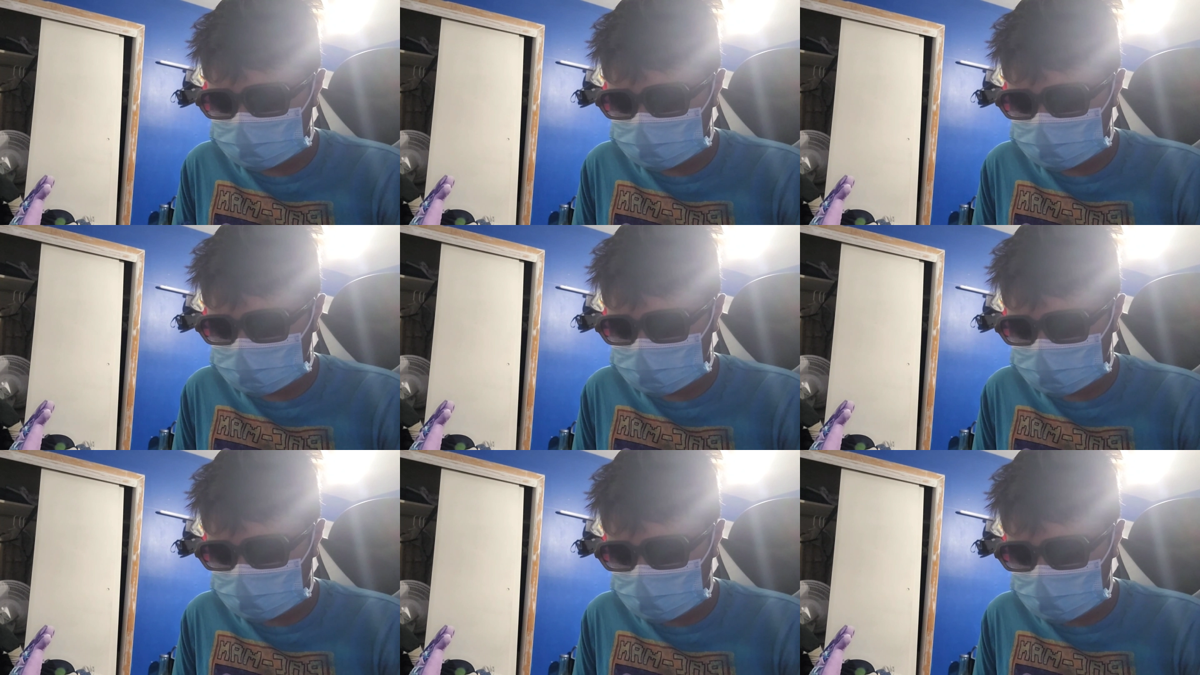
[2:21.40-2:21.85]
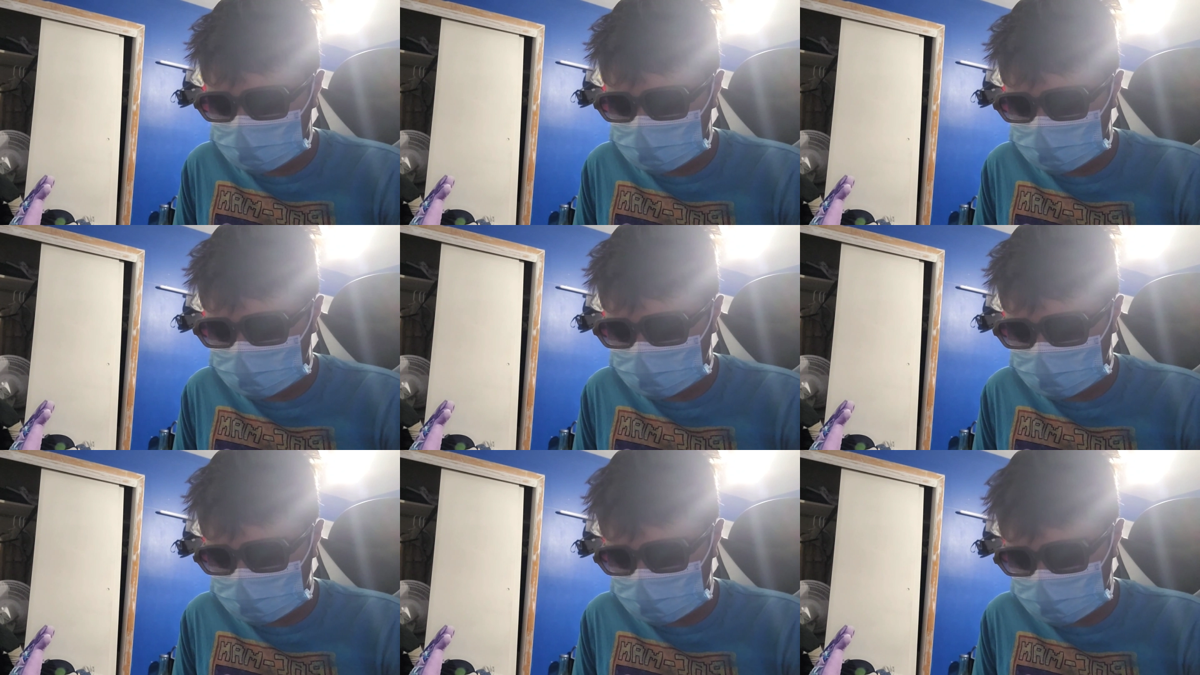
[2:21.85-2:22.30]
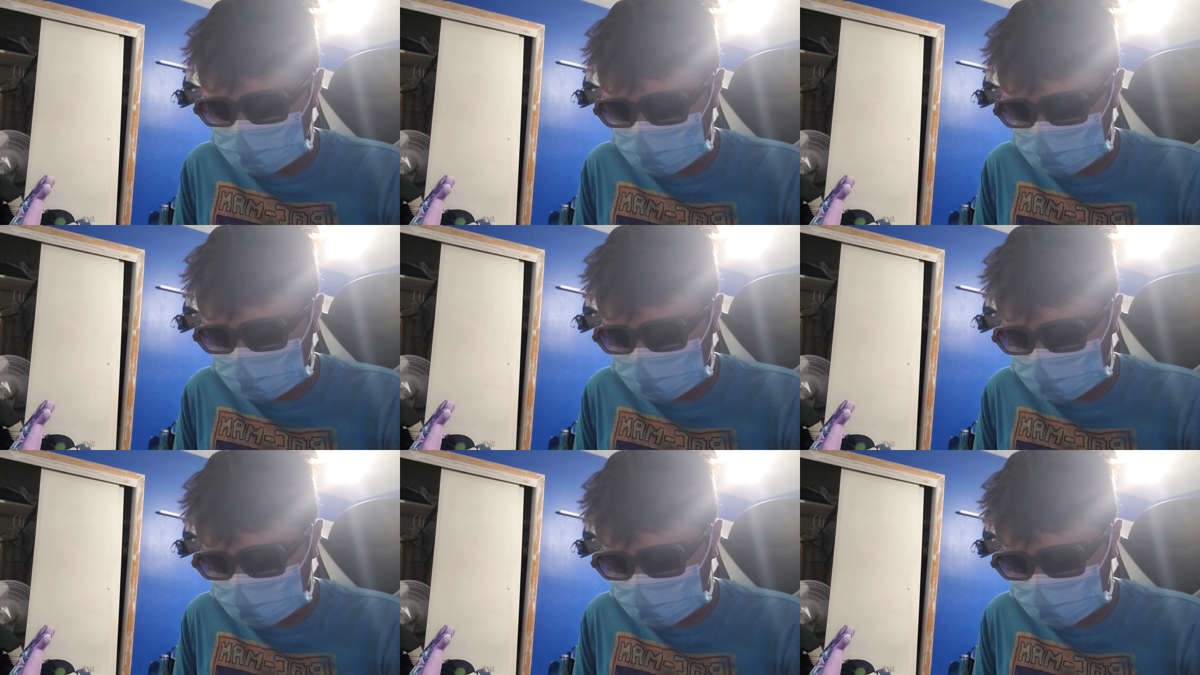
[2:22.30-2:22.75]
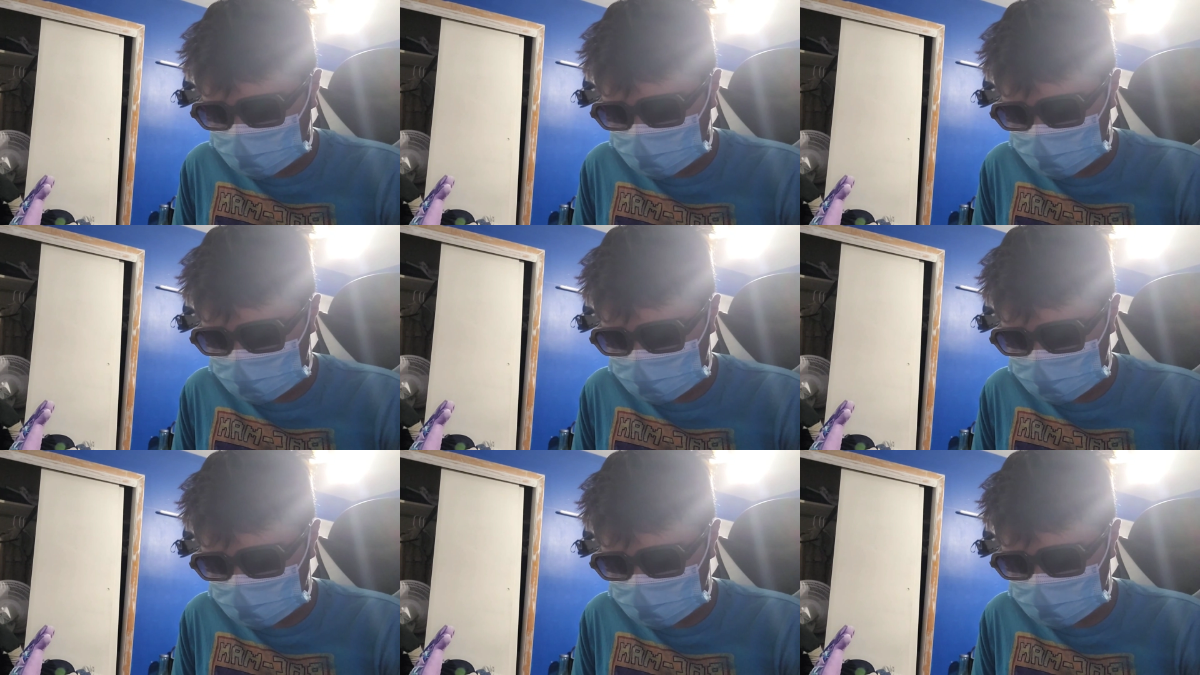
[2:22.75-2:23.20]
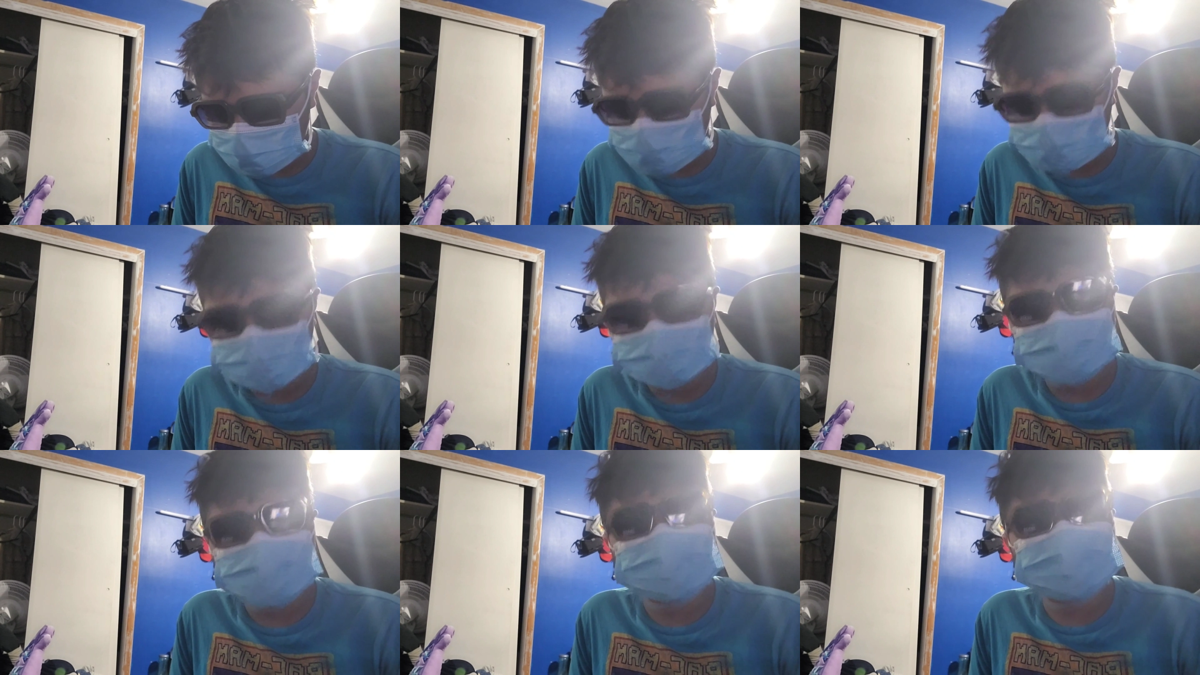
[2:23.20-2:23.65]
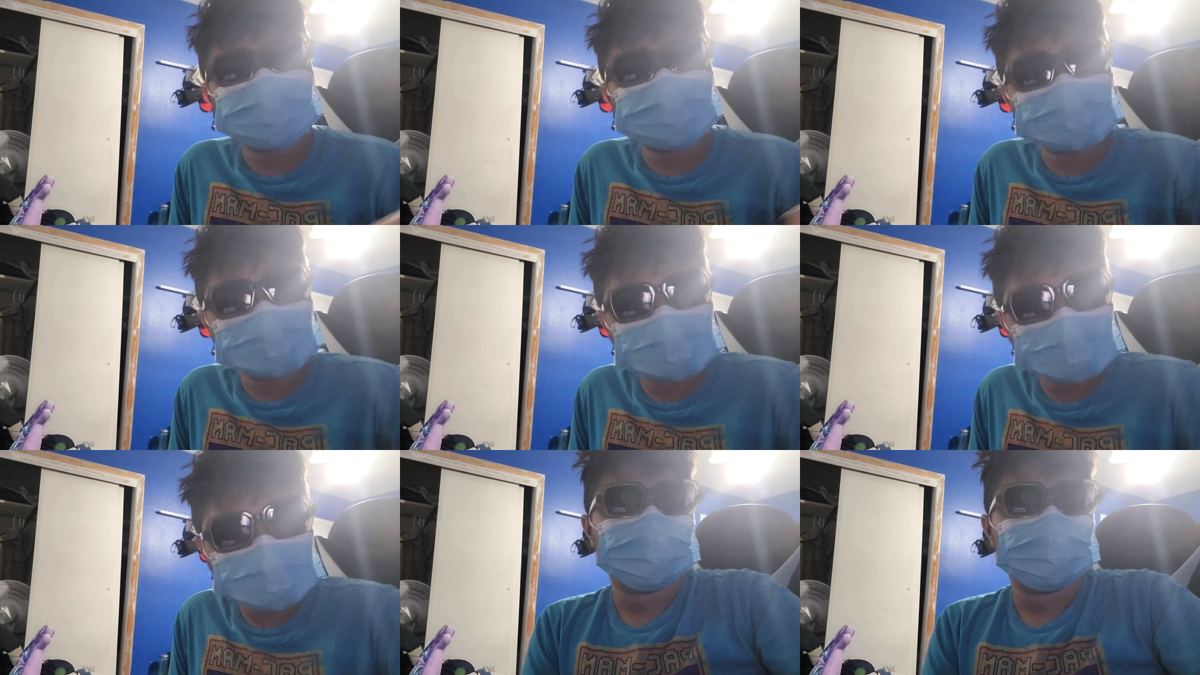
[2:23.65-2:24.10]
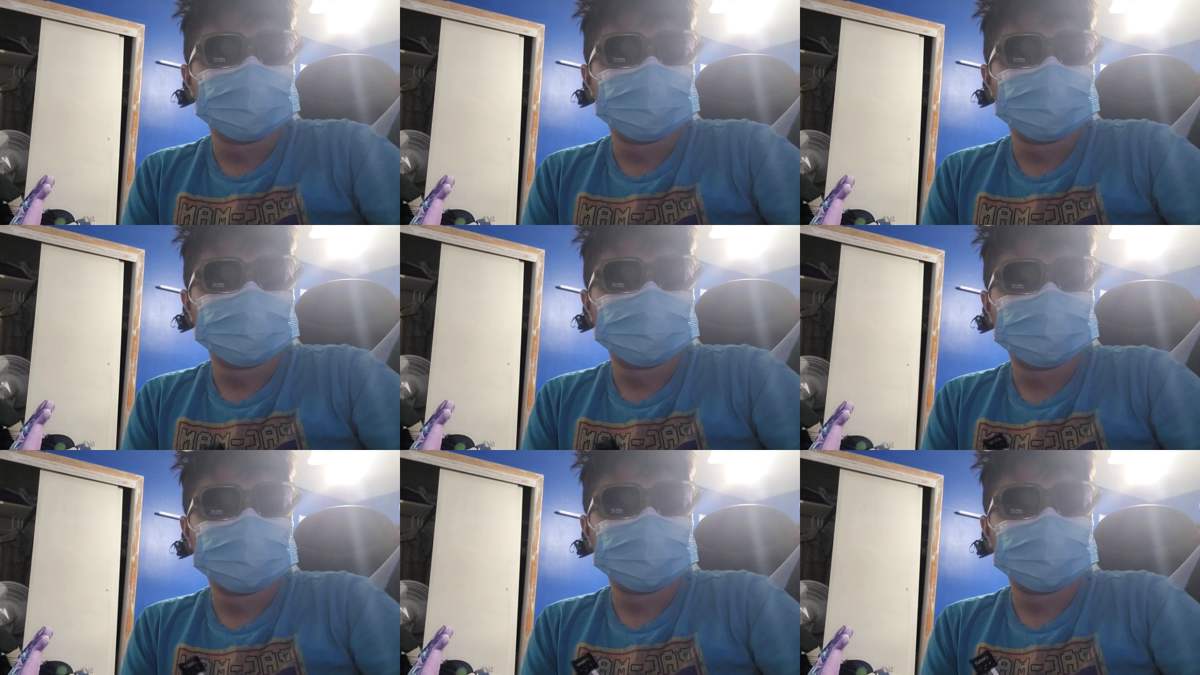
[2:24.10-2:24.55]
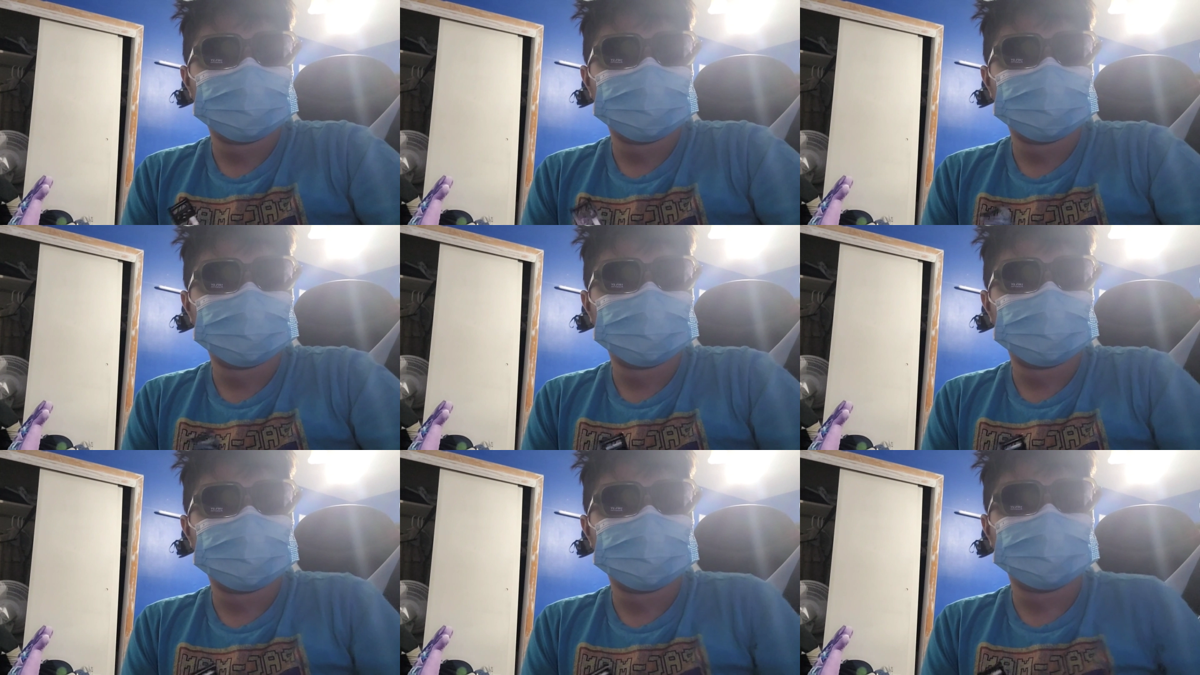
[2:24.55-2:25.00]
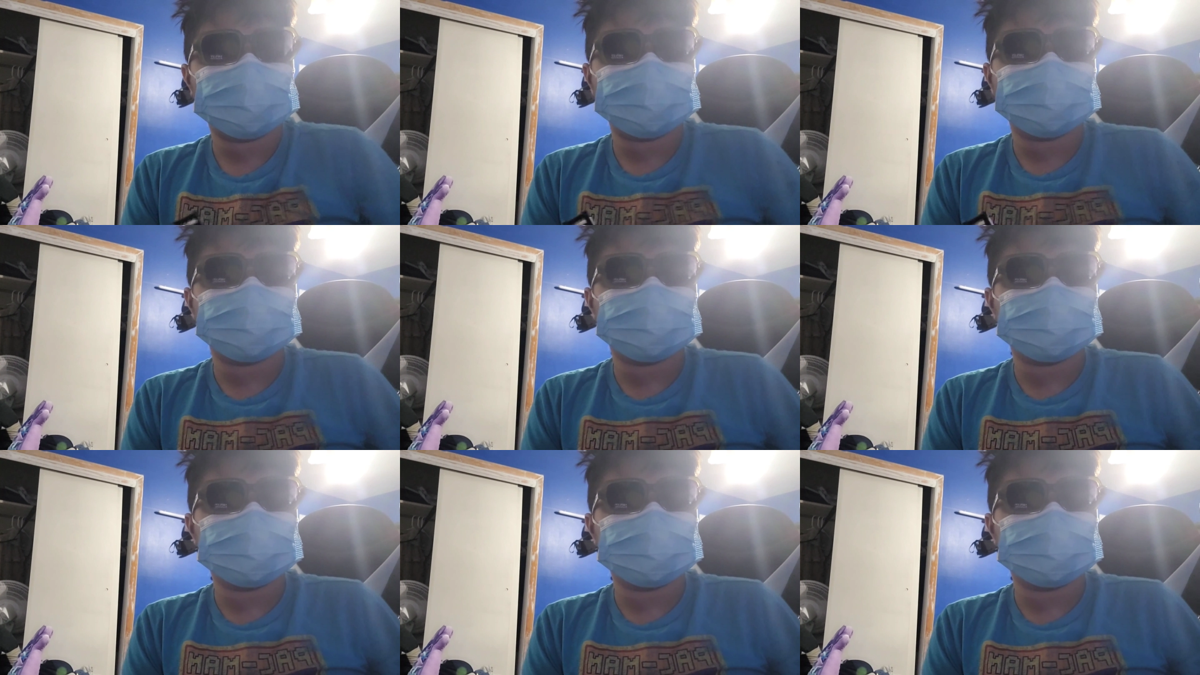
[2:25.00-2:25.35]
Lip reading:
[unreadable: no face in view]